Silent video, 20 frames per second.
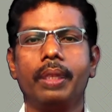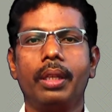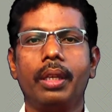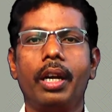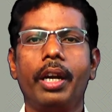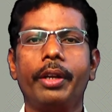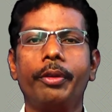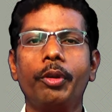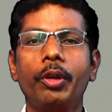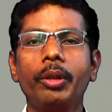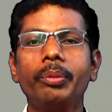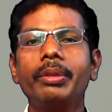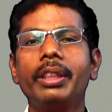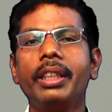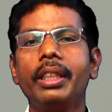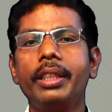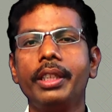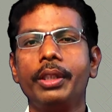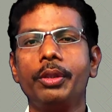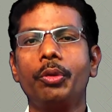I hope
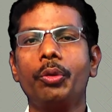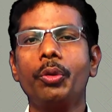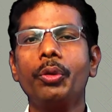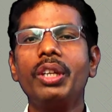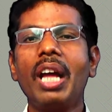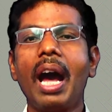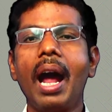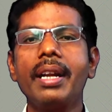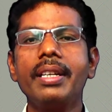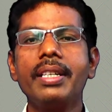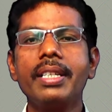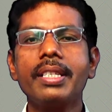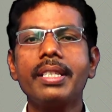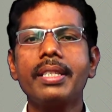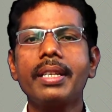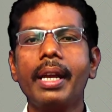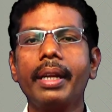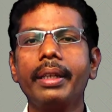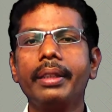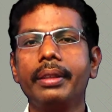that you could
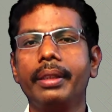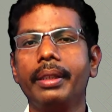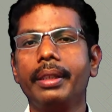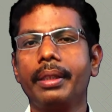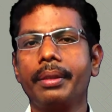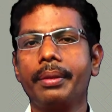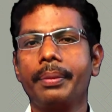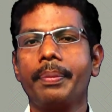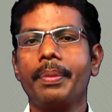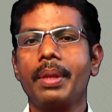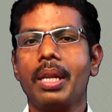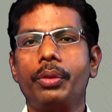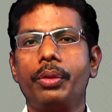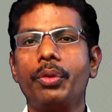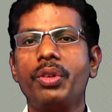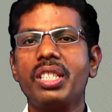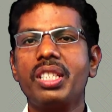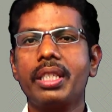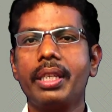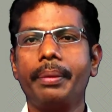understand the
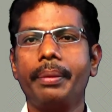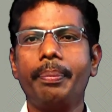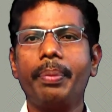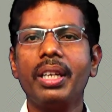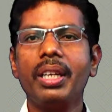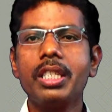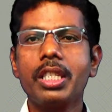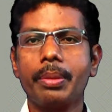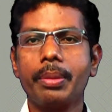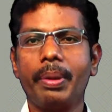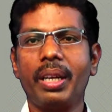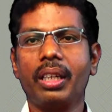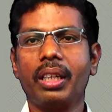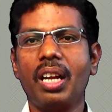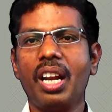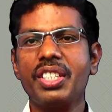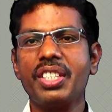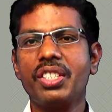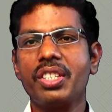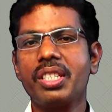heuristic principle
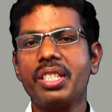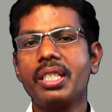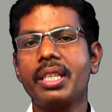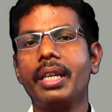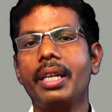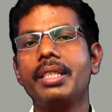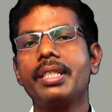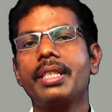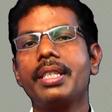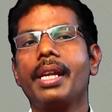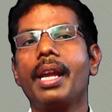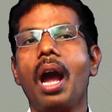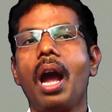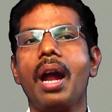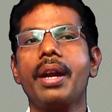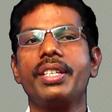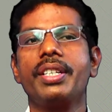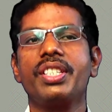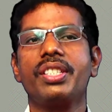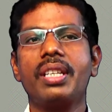consistency
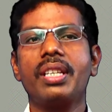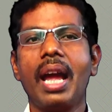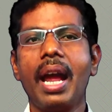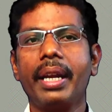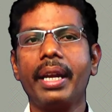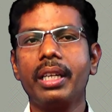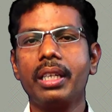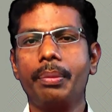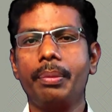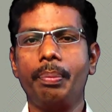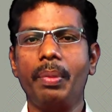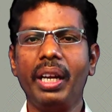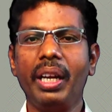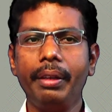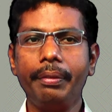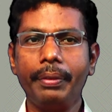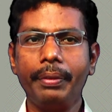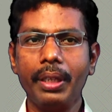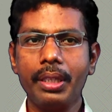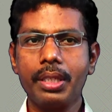and standard
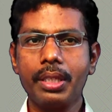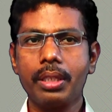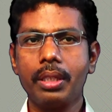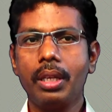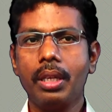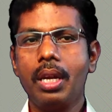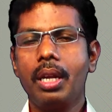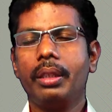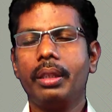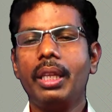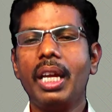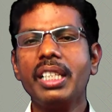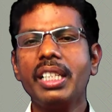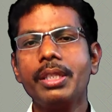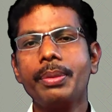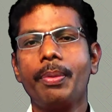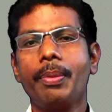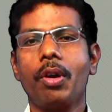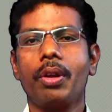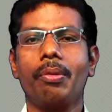benefits. Thanks
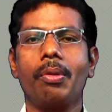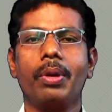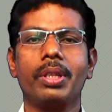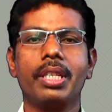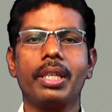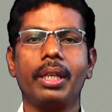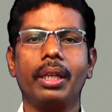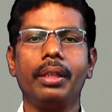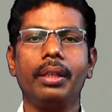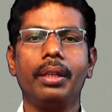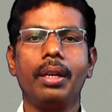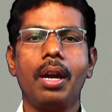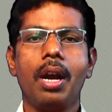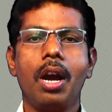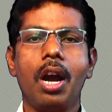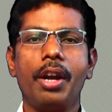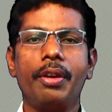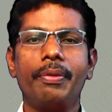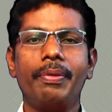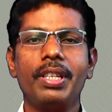for watching.
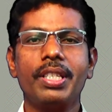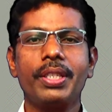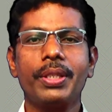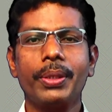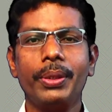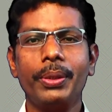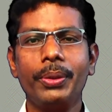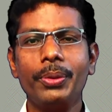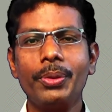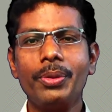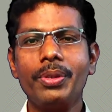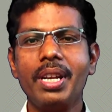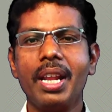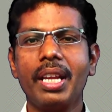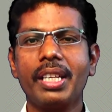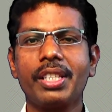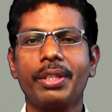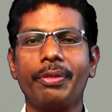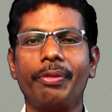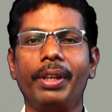I will see you
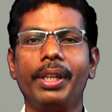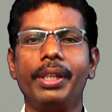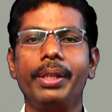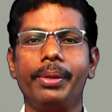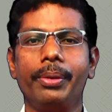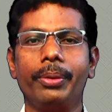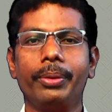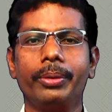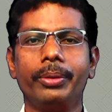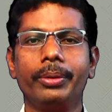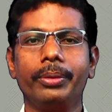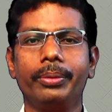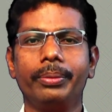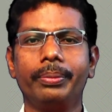next video.